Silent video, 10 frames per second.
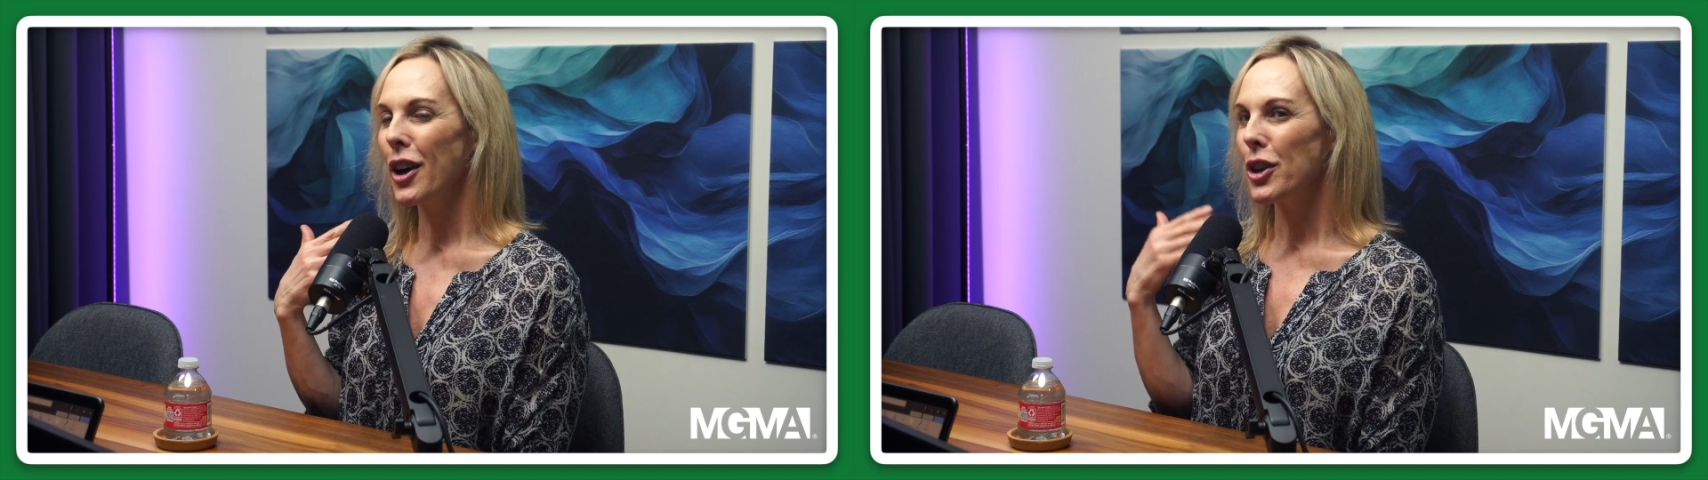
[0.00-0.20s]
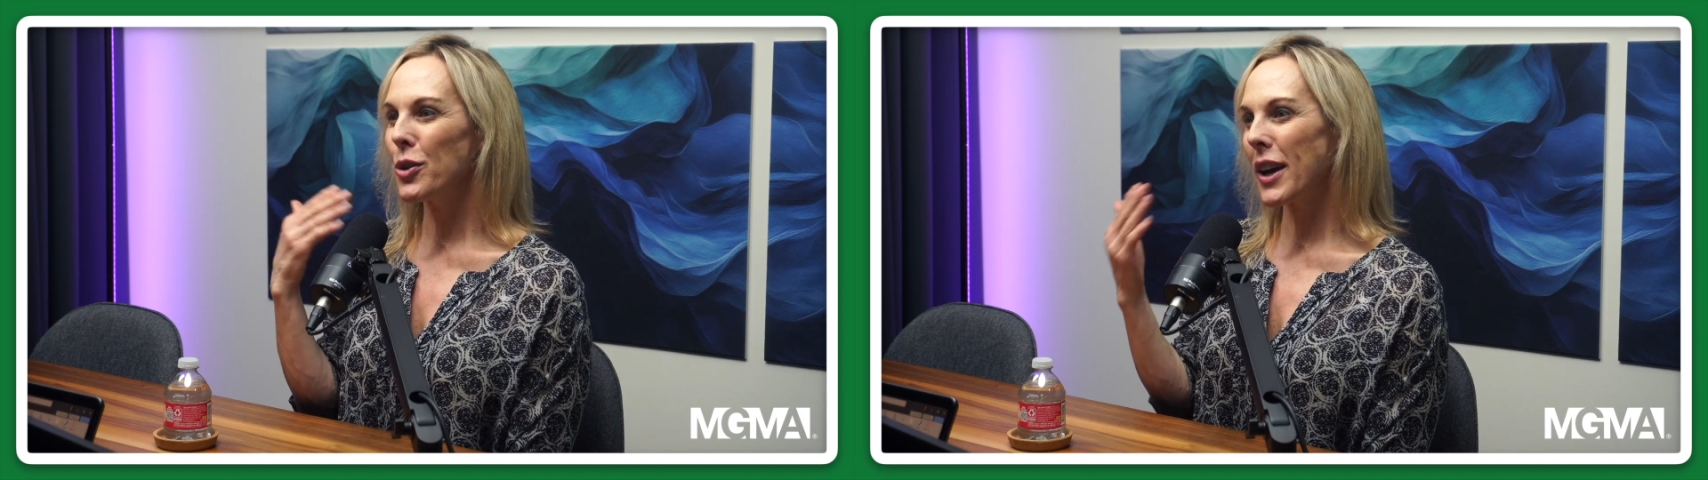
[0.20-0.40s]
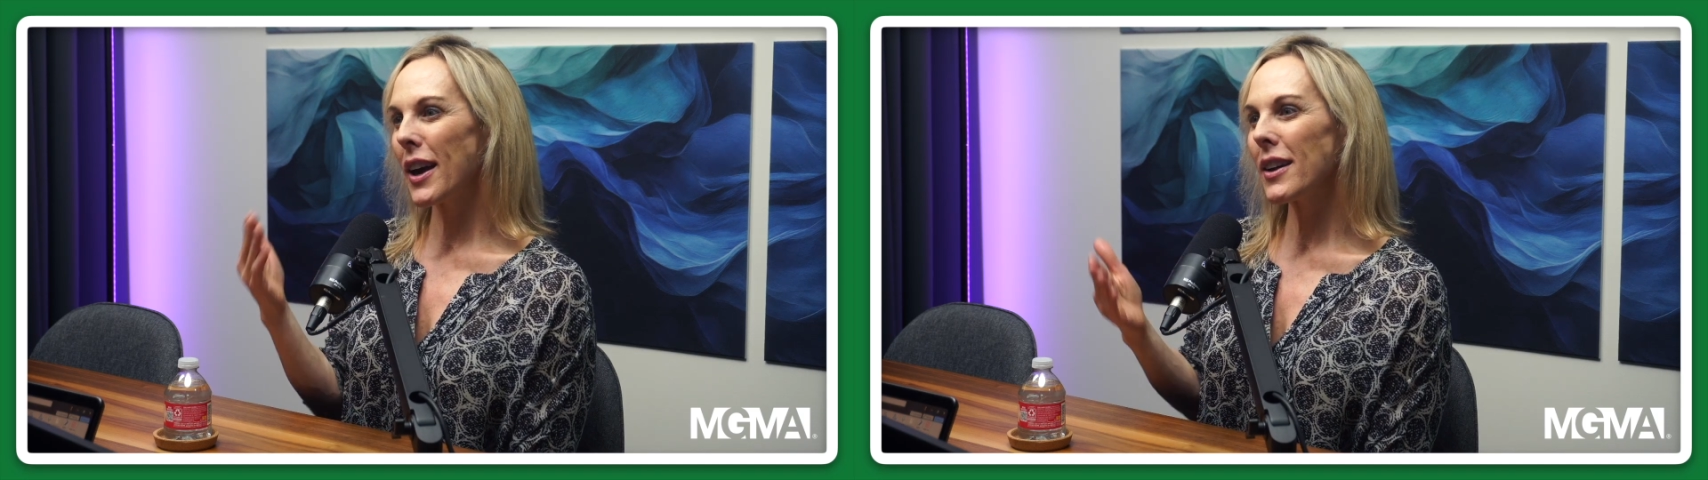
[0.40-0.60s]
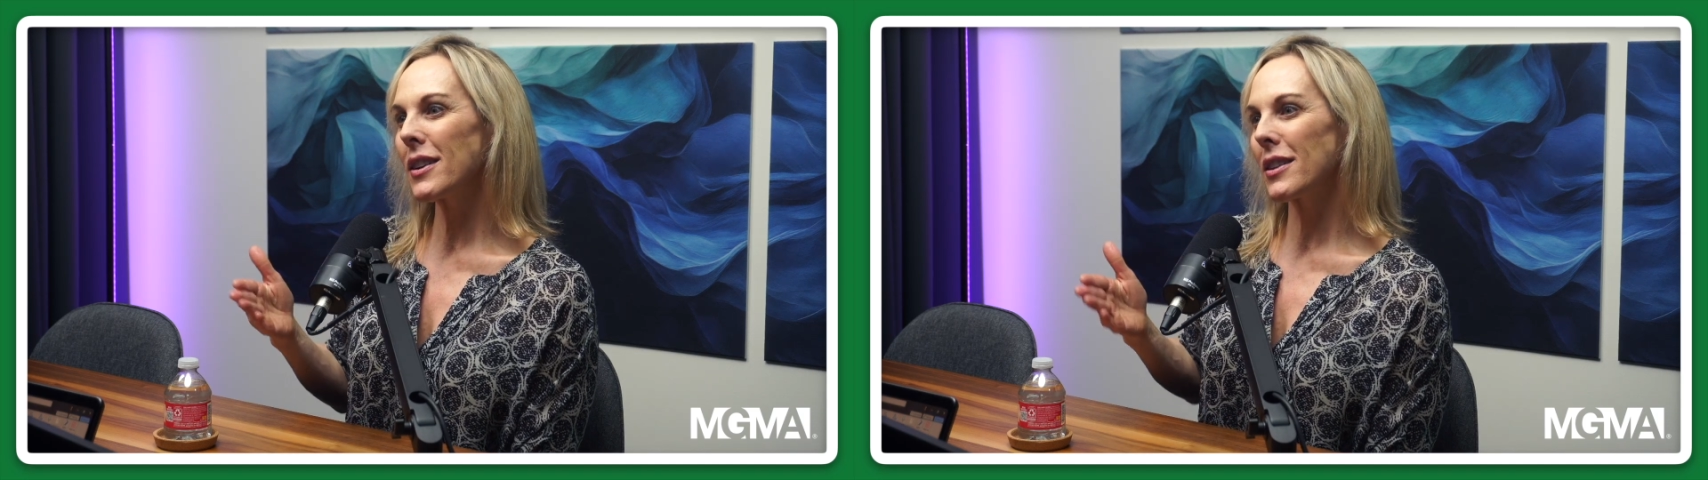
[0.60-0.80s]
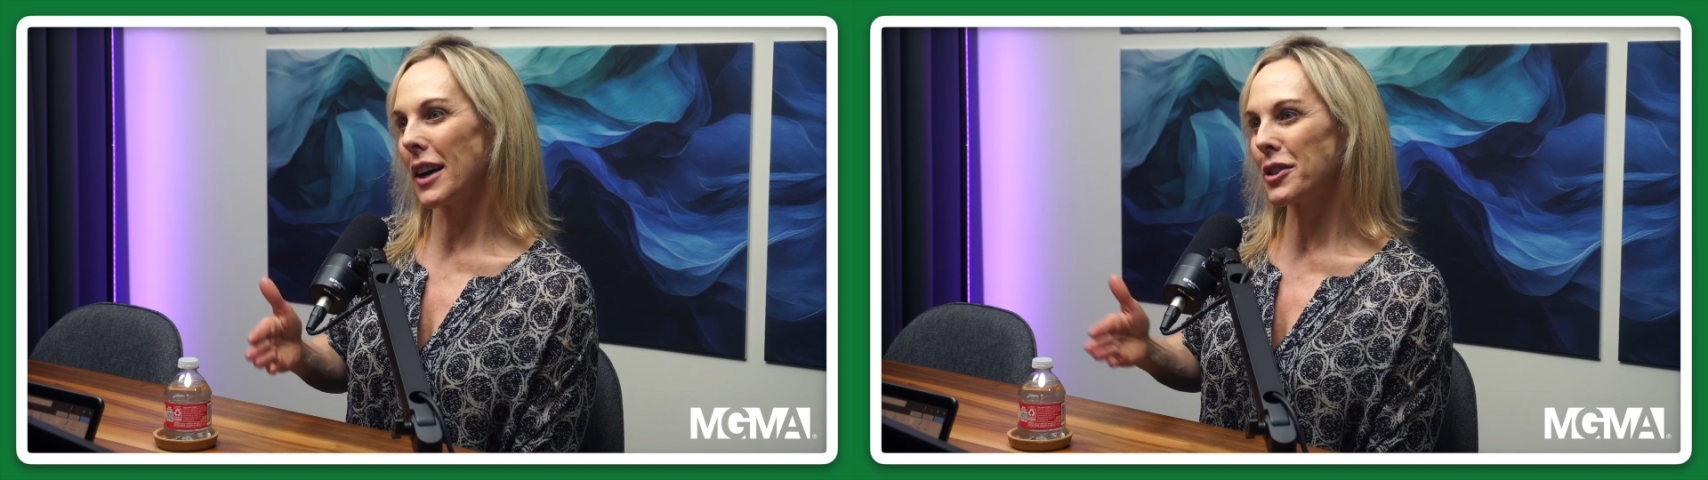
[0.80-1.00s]
you can't
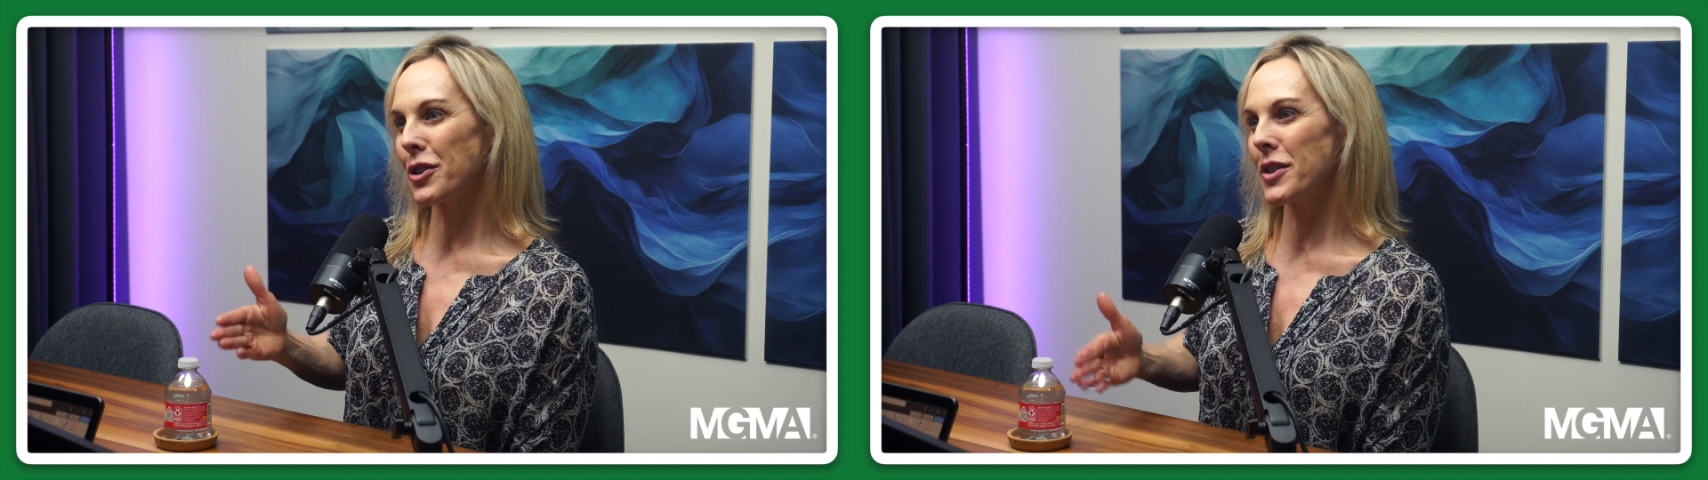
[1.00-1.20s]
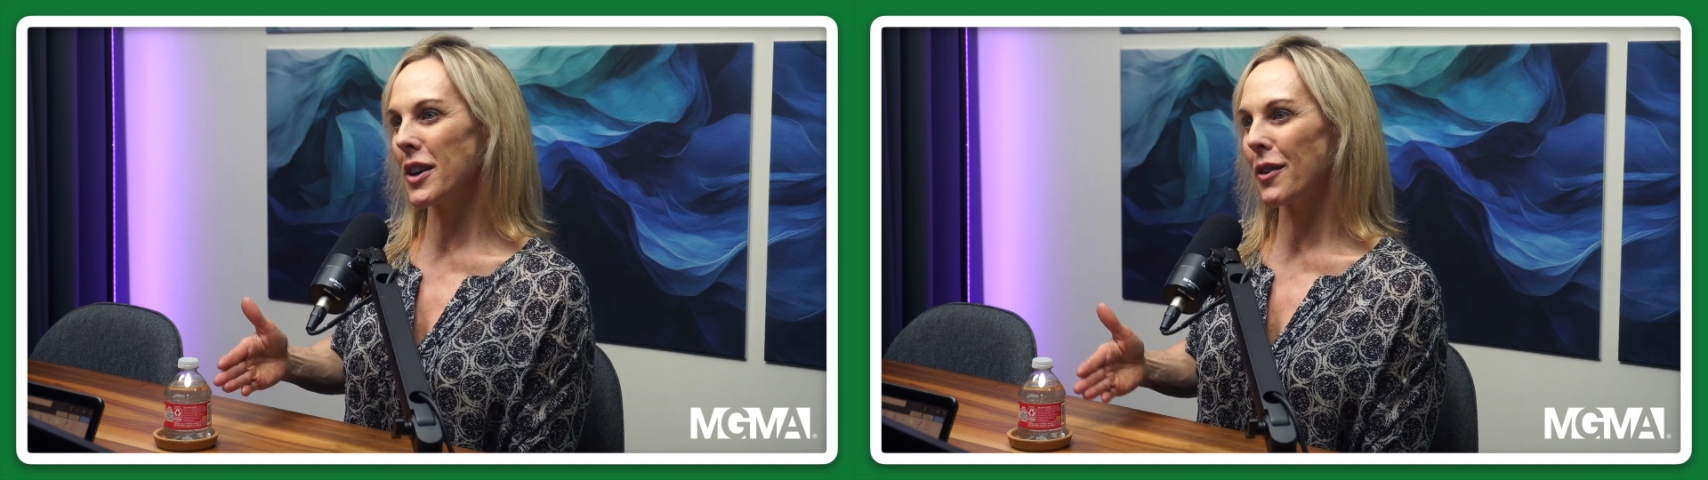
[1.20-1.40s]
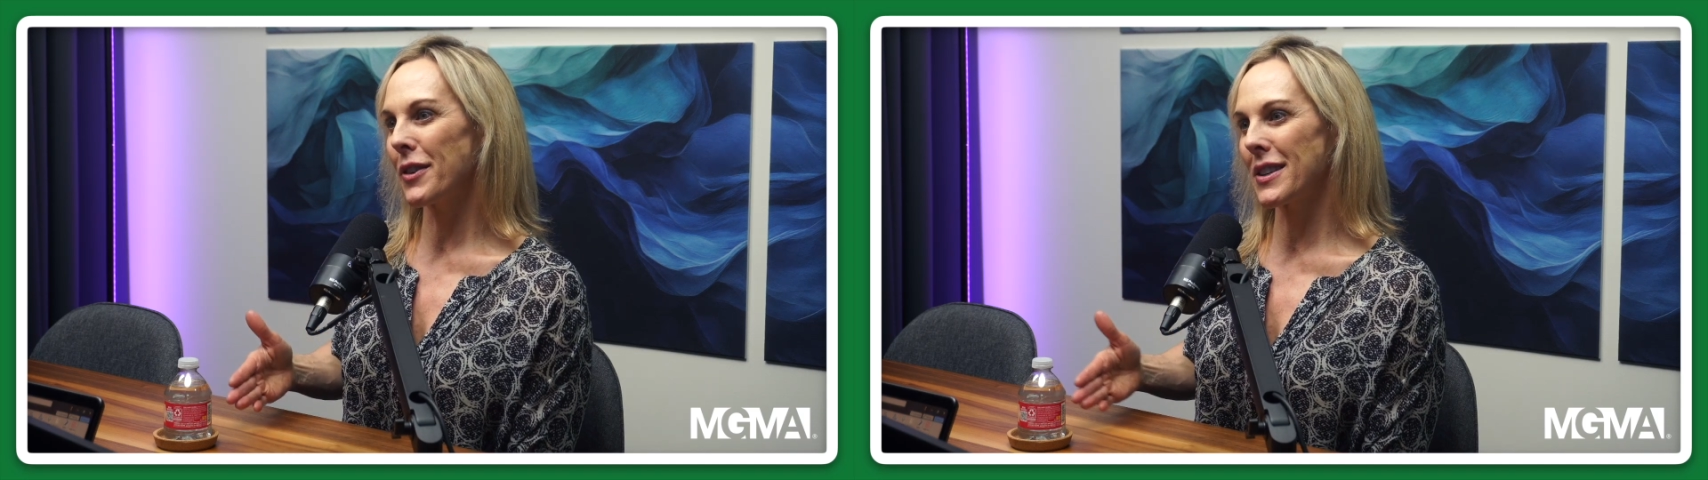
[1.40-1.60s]
neglect yourself